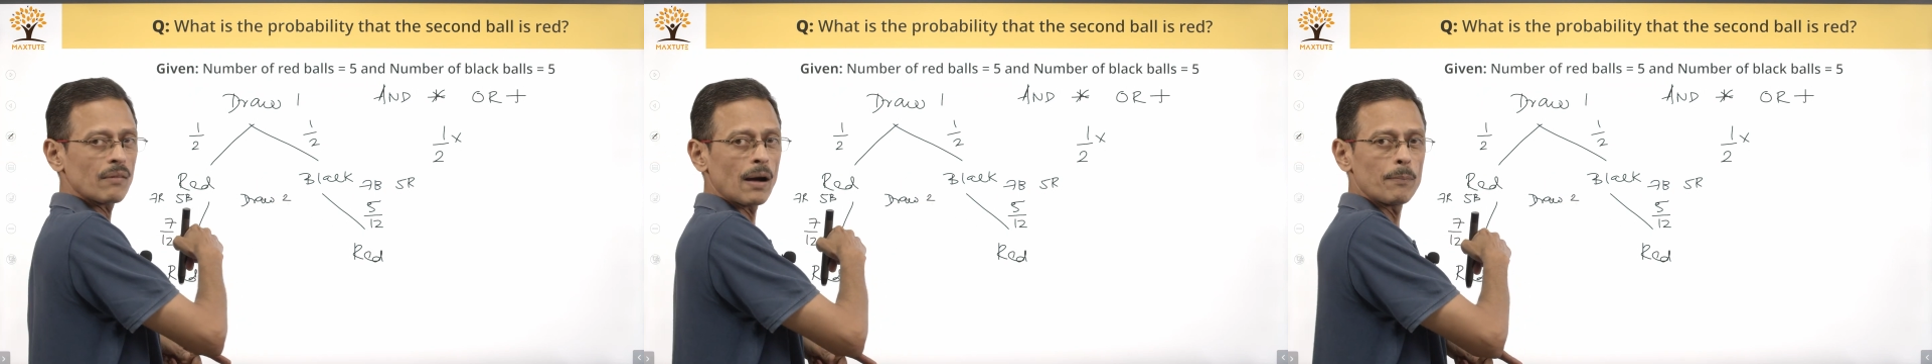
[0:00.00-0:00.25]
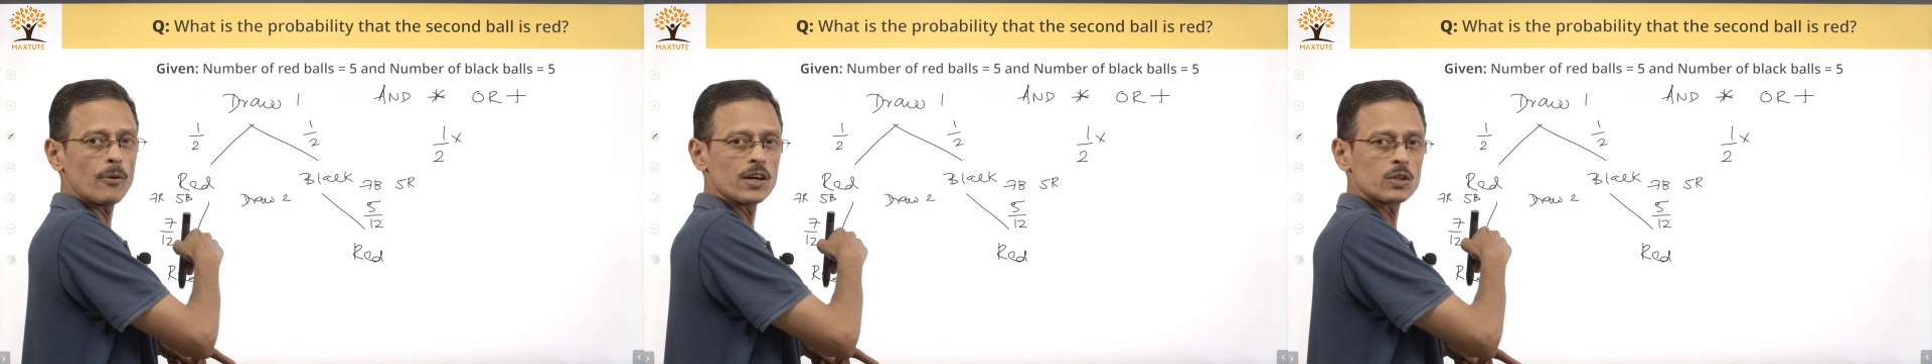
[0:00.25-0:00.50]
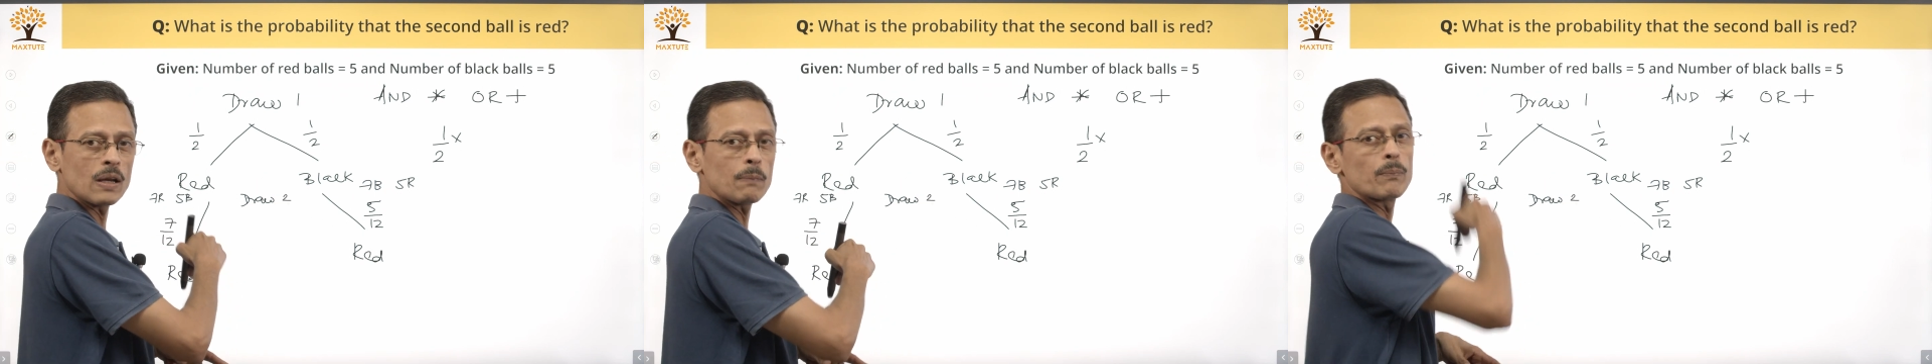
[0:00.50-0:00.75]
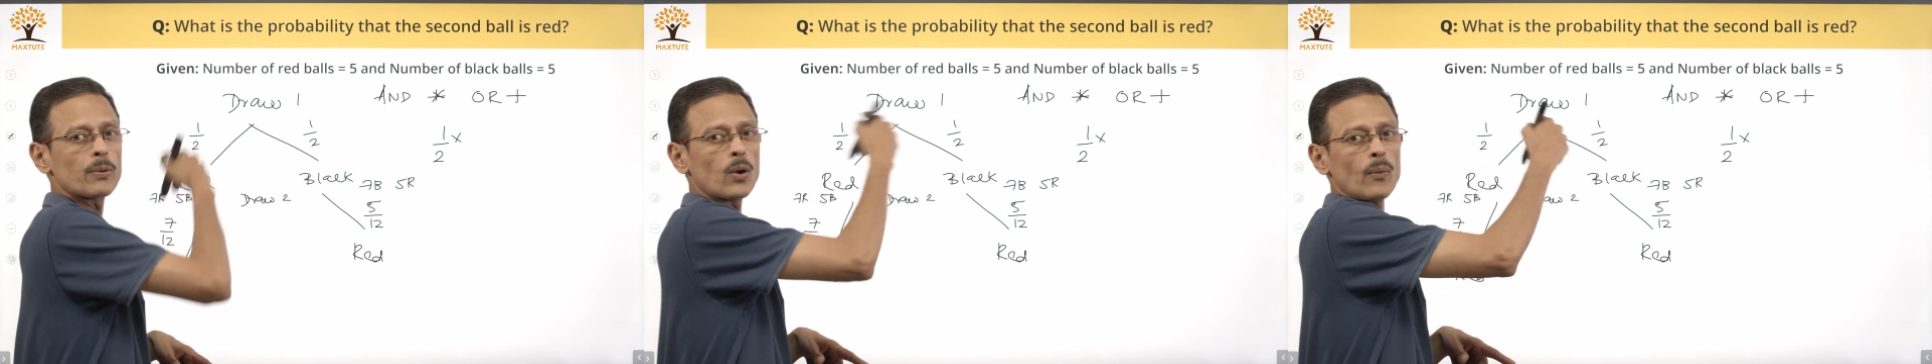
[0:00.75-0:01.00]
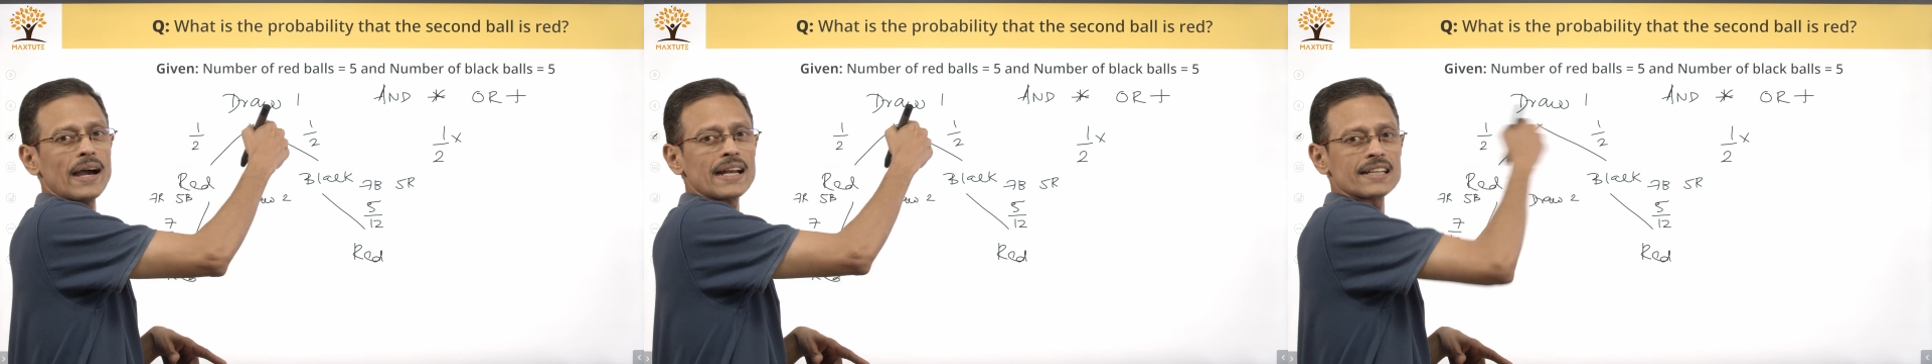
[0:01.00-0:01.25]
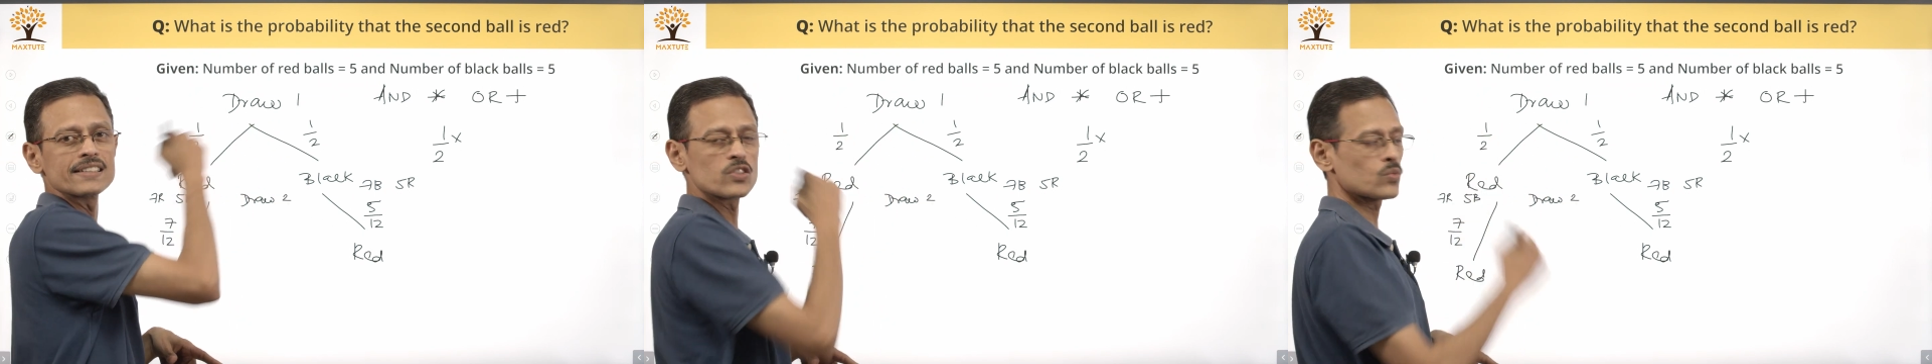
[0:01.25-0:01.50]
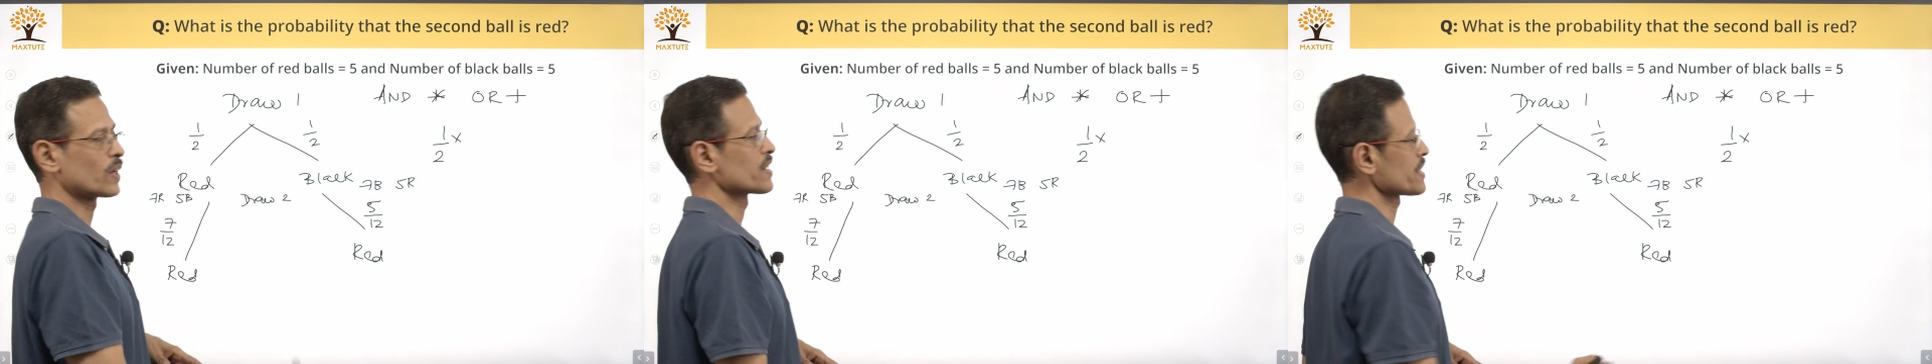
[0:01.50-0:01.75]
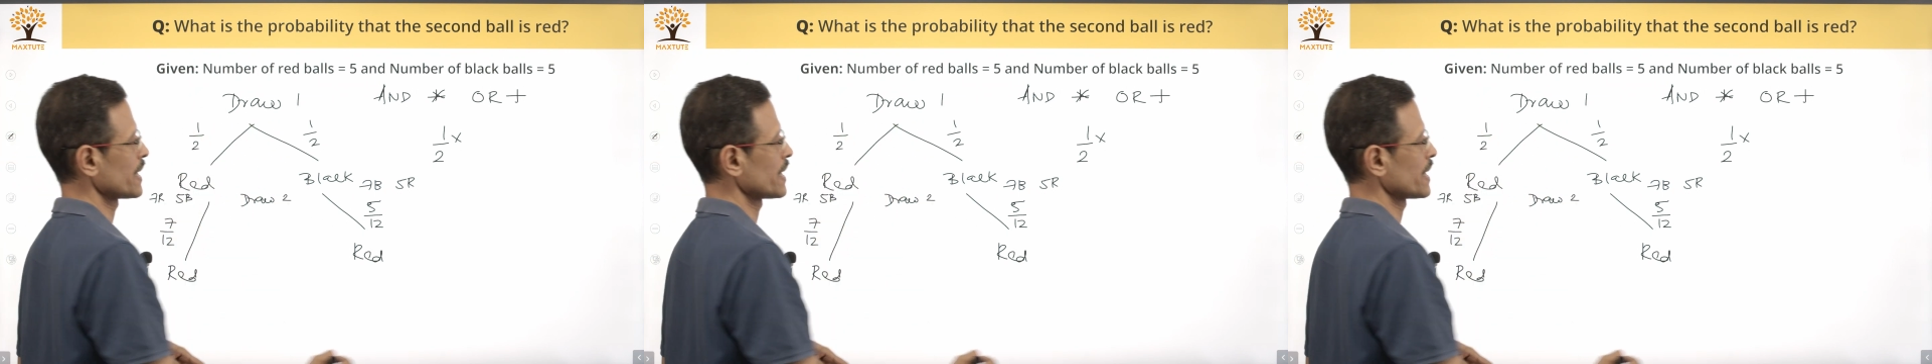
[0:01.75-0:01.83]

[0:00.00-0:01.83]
upon 12 provided this one is a